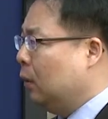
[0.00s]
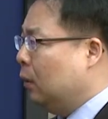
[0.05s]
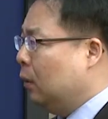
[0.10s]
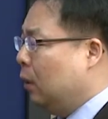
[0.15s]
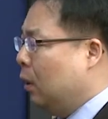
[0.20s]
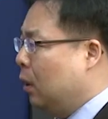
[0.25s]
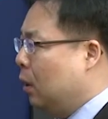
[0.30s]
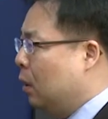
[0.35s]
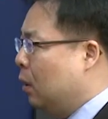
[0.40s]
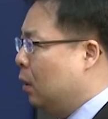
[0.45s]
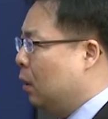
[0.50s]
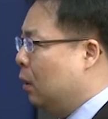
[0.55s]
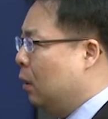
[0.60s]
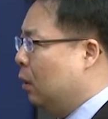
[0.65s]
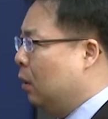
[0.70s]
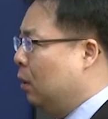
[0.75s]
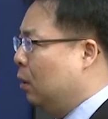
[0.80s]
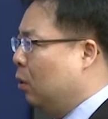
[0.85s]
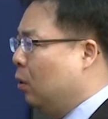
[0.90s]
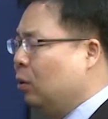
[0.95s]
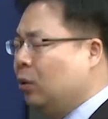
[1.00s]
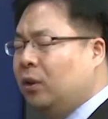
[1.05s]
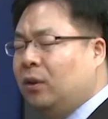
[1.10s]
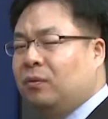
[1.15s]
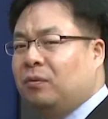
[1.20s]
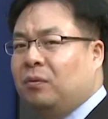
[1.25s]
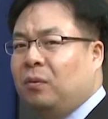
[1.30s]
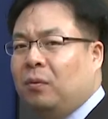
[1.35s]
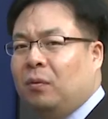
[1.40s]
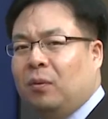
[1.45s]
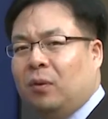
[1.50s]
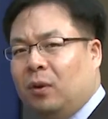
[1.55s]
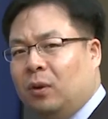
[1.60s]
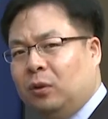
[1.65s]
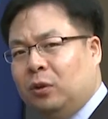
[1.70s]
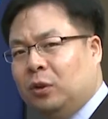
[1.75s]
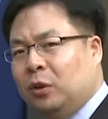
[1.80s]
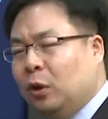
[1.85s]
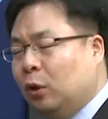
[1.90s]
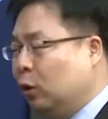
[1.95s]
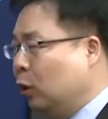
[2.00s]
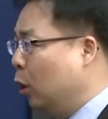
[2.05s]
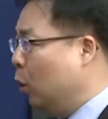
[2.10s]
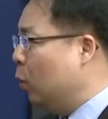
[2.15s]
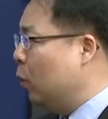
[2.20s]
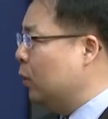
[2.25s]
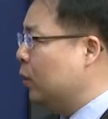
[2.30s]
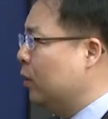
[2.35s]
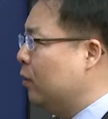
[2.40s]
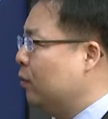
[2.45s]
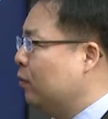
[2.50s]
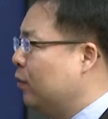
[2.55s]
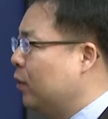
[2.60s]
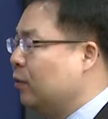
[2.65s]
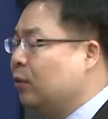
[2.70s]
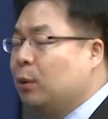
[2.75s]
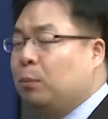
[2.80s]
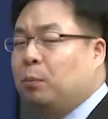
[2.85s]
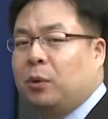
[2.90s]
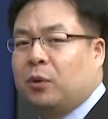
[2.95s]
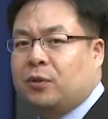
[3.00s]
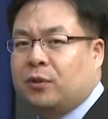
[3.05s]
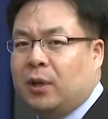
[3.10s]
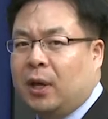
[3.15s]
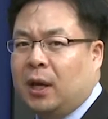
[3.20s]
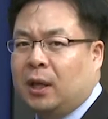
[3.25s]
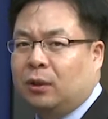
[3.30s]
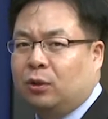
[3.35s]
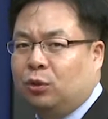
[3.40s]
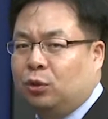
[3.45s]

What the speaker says: lower than 50%.